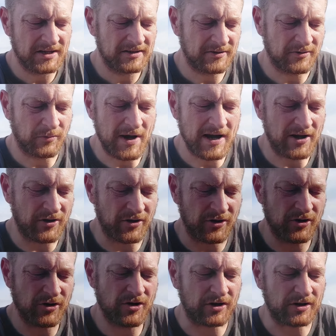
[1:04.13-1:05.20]
to whack on a
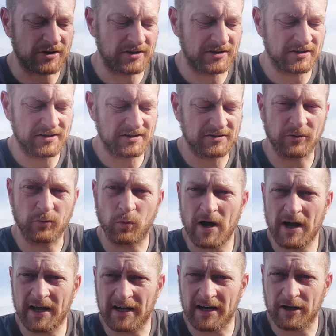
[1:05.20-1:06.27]
hook, to
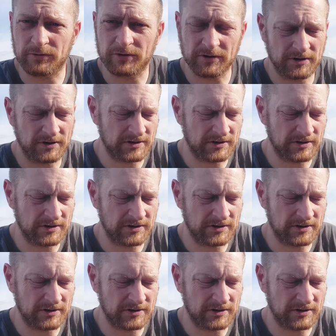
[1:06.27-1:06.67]
wang it out